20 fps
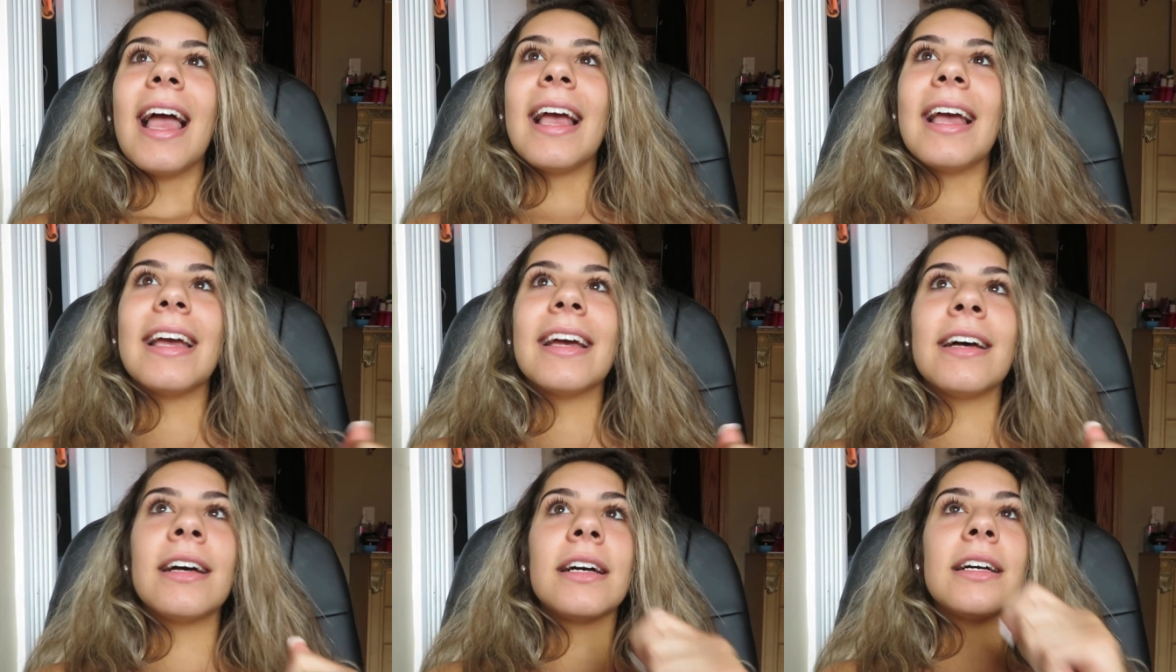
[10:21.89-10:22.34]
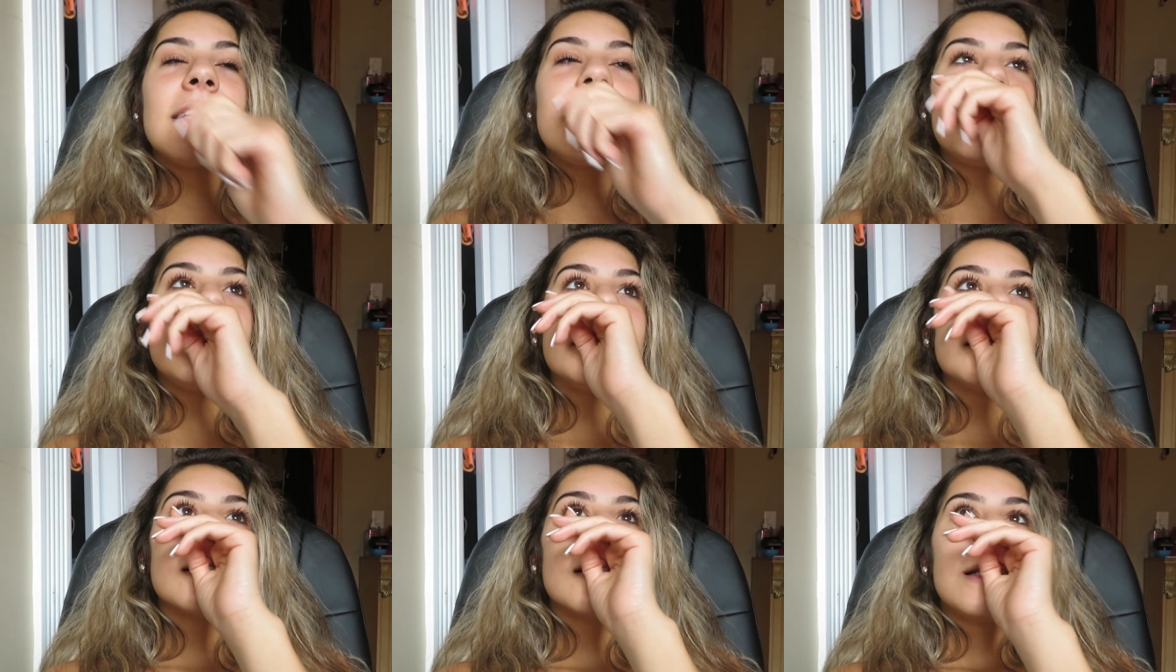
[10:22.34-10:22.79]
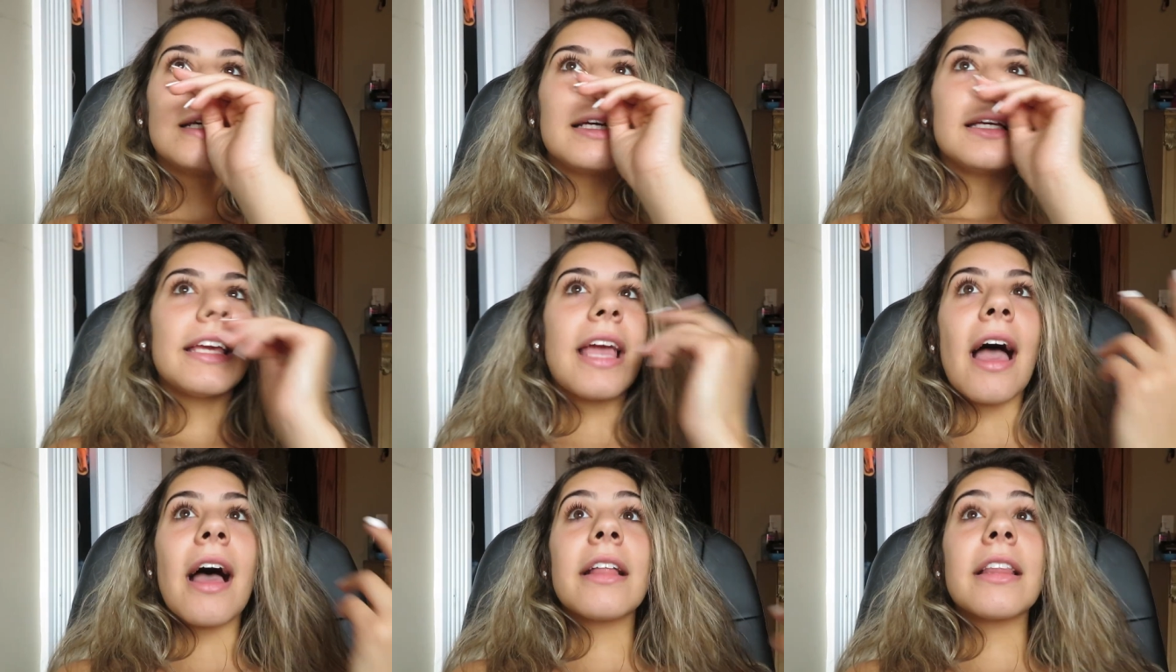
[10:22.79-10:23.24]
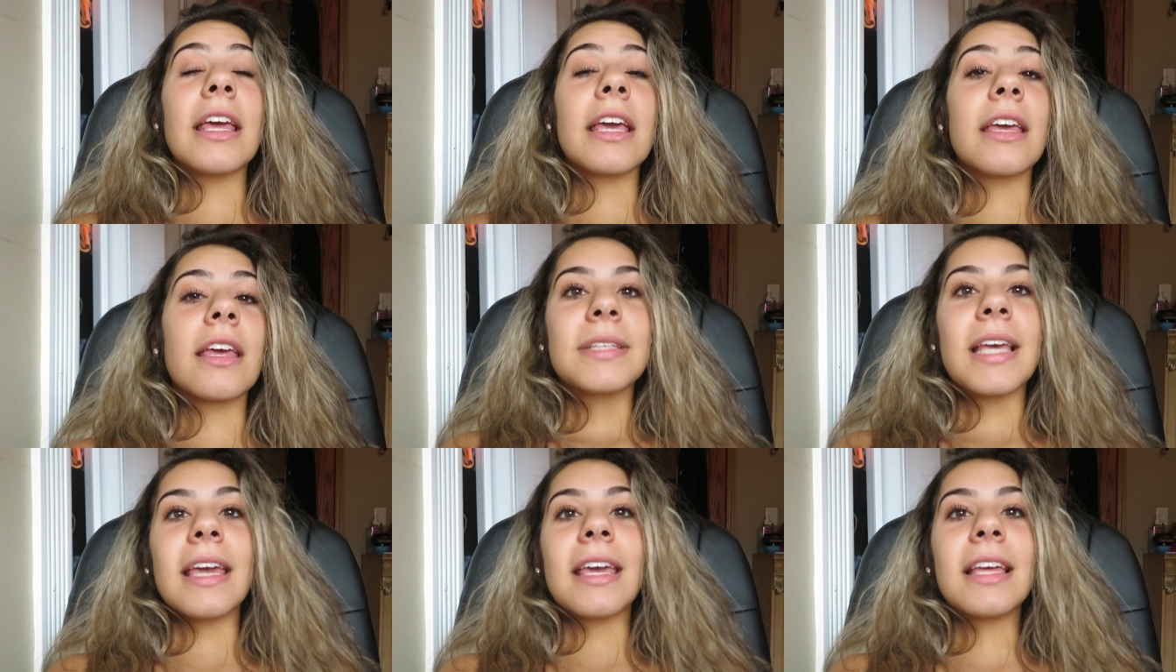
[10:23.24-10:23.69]
And yeah,
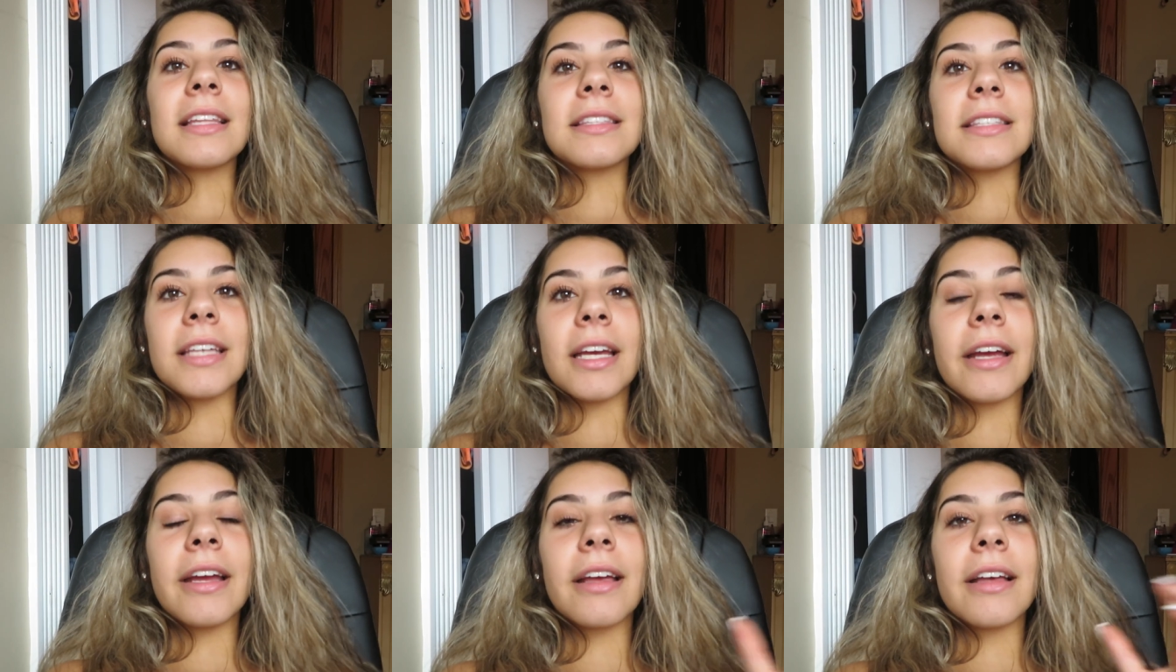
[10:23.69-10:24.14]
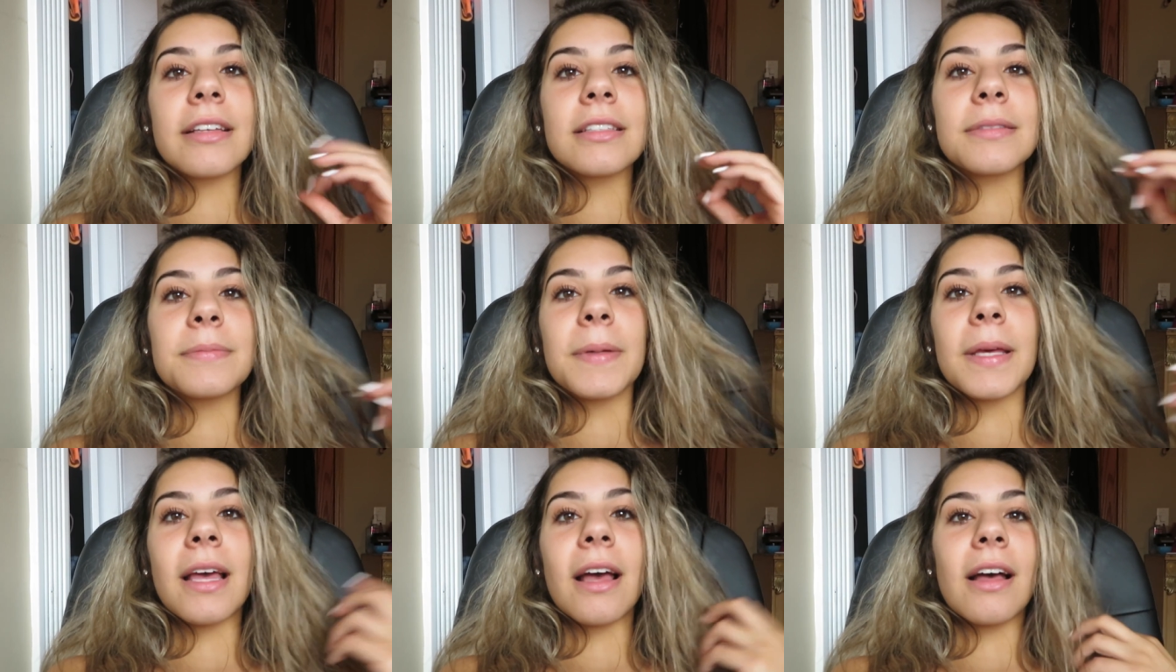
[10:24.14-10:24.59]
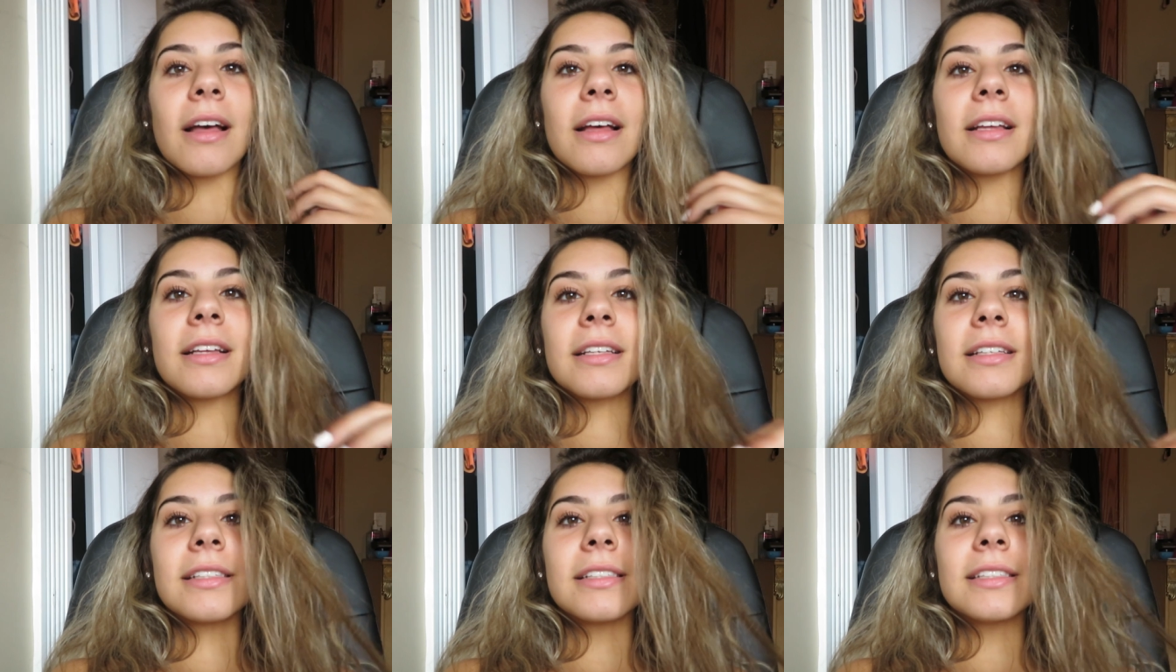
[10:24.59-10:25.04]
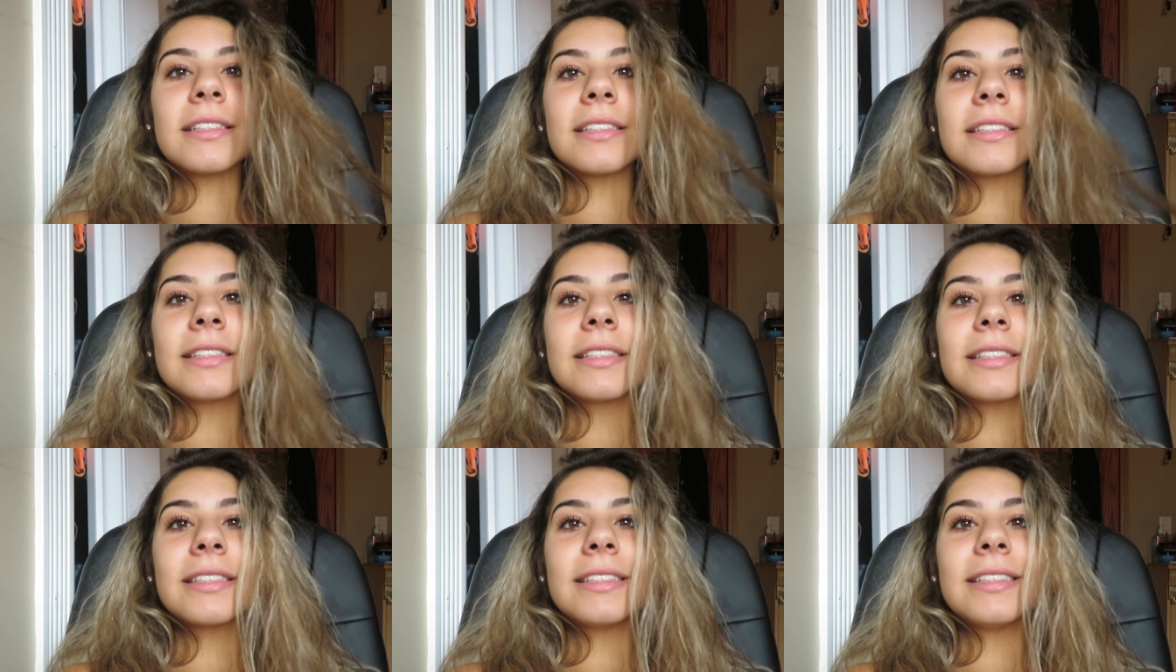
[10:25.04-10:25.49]
like take it serious
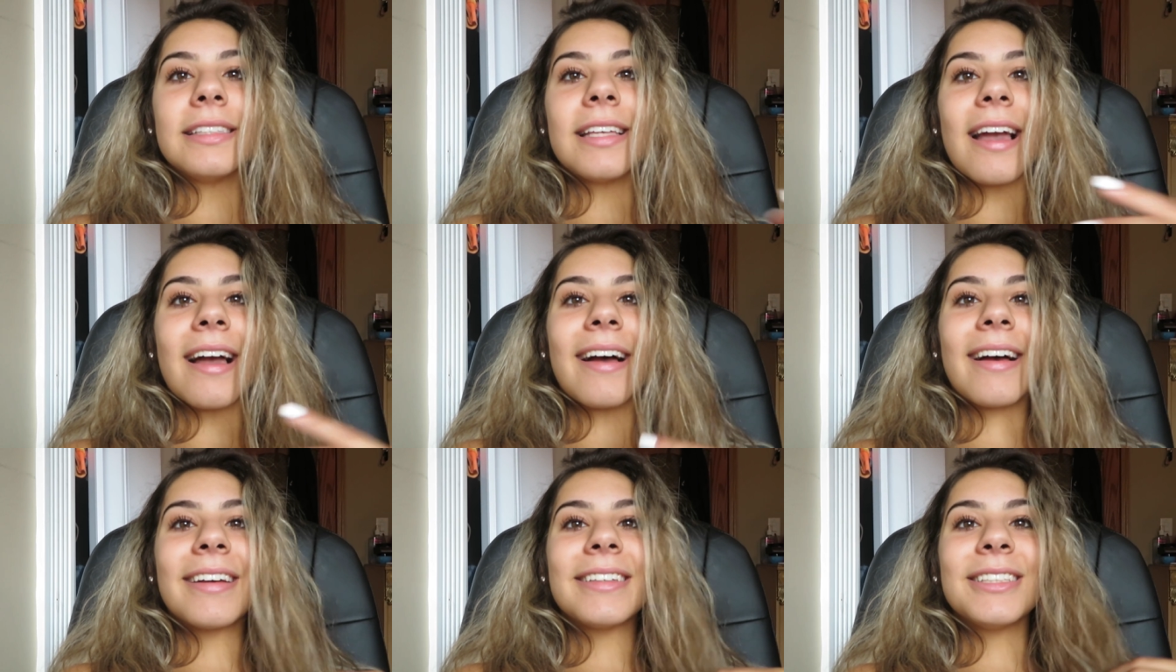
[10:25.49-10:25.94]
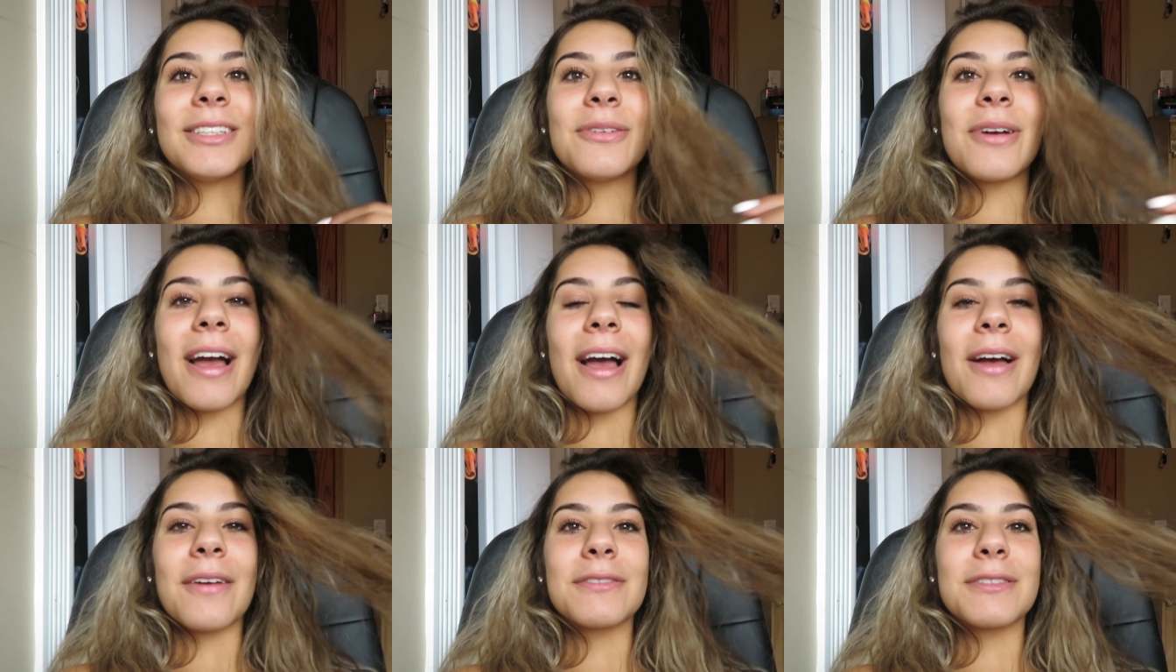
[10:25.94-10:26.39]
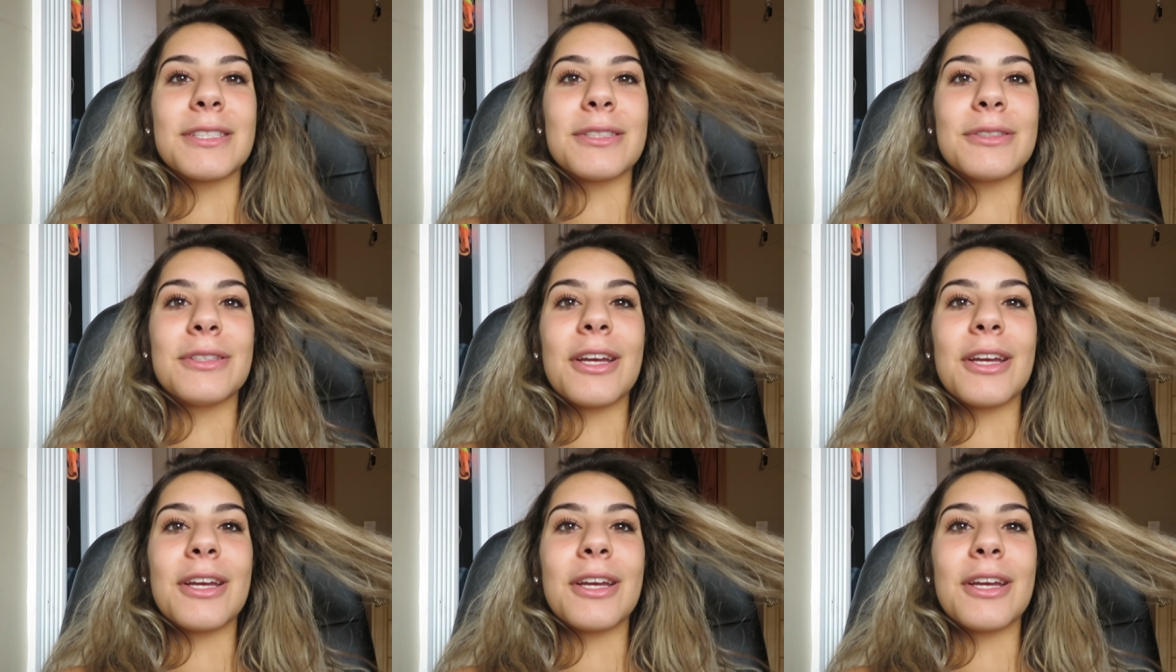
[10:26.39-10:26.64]
because yeah, you have to.